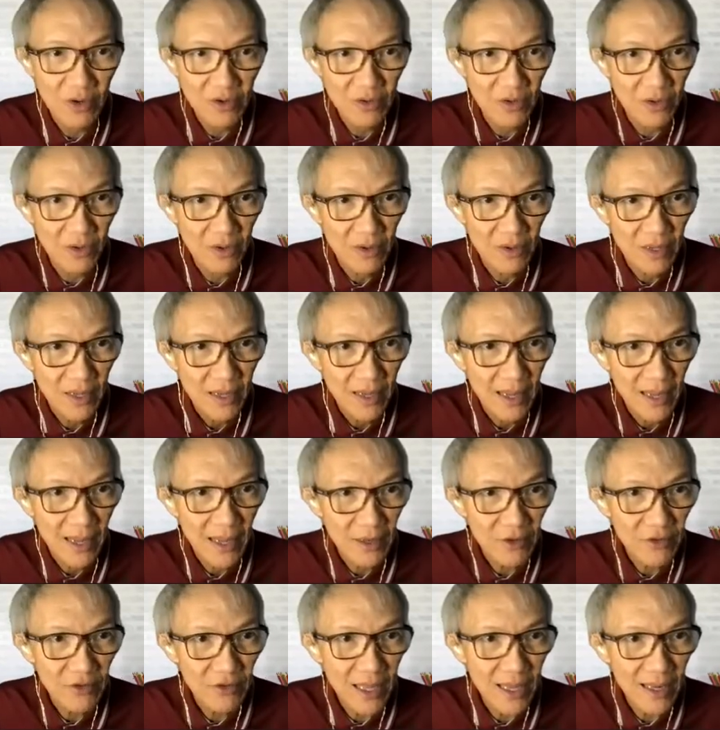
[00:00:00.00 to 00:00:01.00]
So
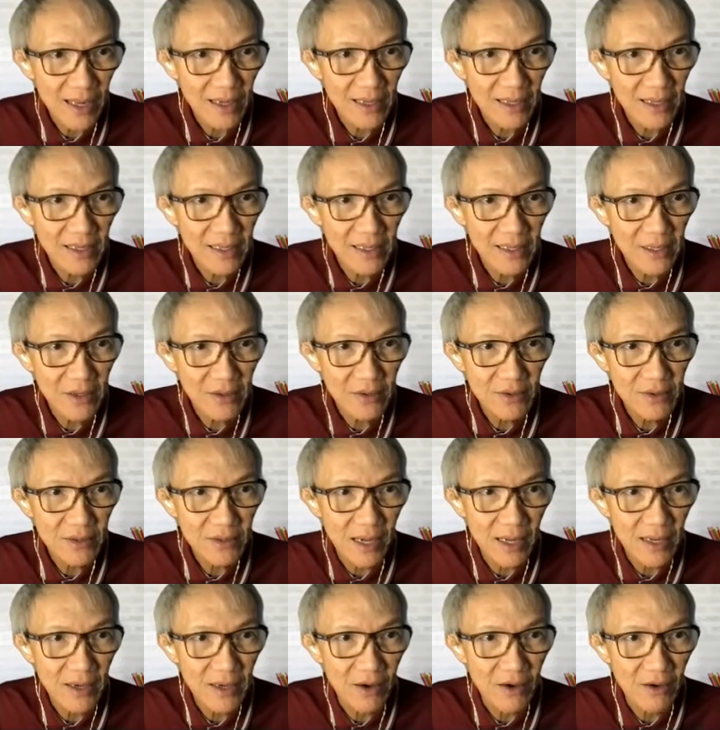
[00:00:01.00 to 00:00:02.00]
exactly this
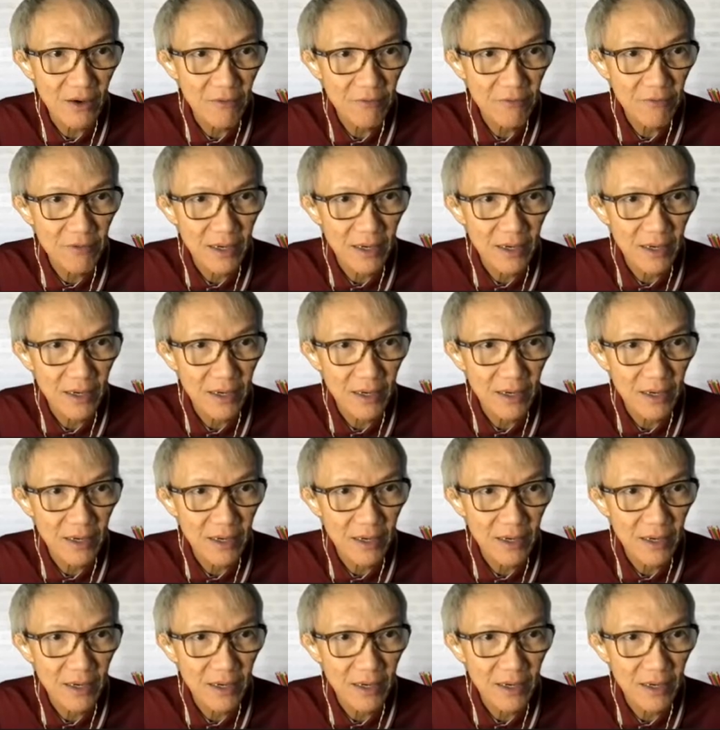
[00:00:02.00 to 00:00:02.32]
kind of